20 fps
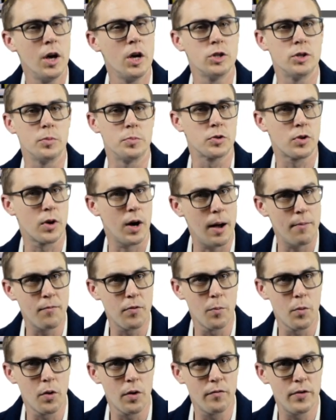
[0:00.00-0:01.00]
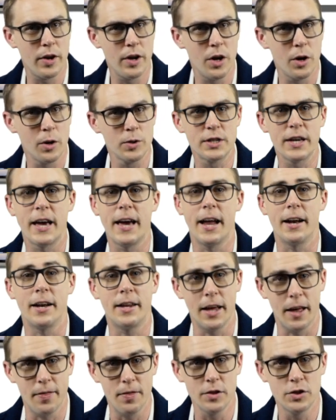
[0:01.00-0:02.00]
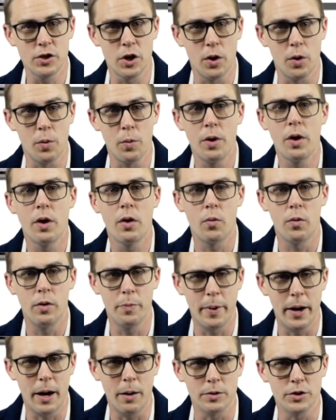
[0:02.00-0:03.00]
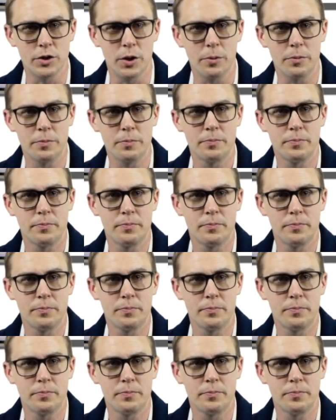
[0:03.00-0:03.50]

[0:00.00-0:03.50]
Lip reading: Subscribe for more videos and get in the zone with PowerZone.